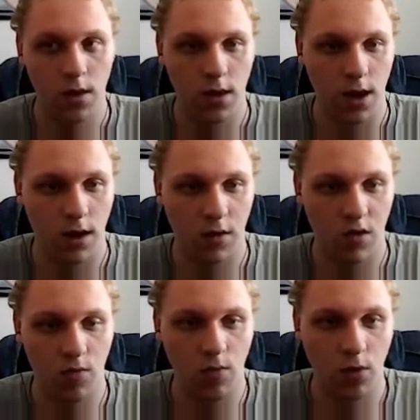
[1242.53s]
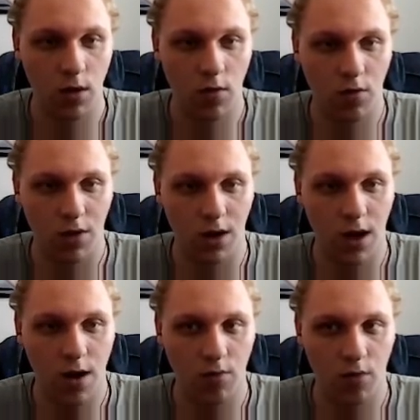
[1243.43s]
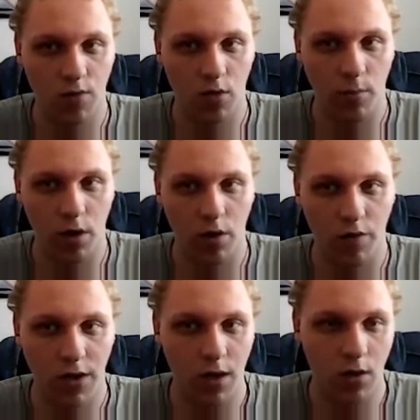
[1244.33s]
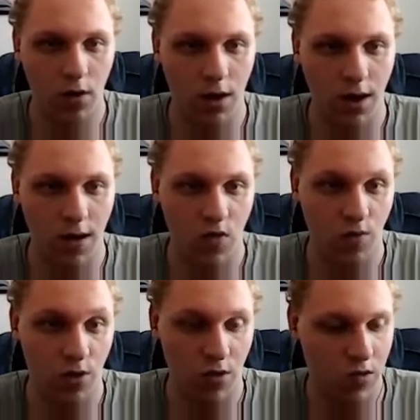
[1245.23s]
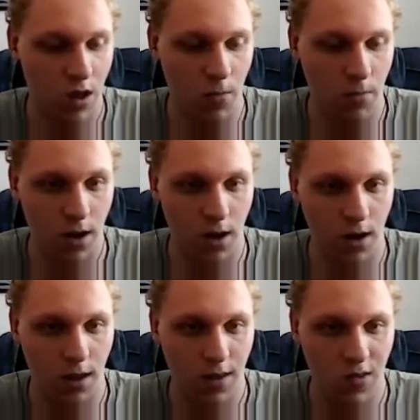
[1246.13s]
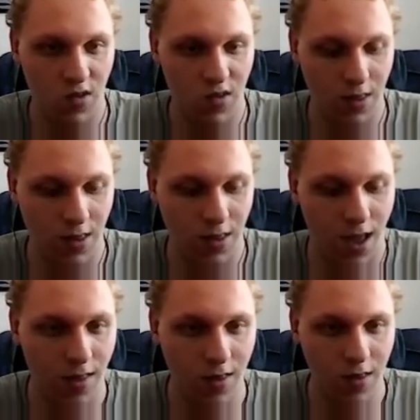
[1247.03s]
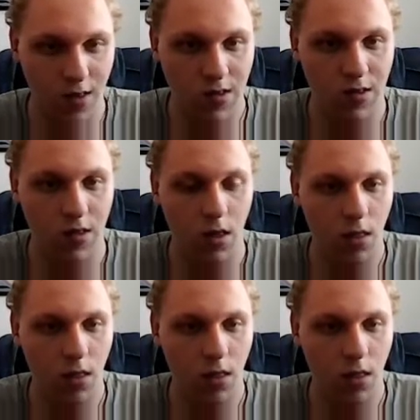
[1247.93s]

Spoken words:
And since we want it to inherit from our vehicle class, we just type in extends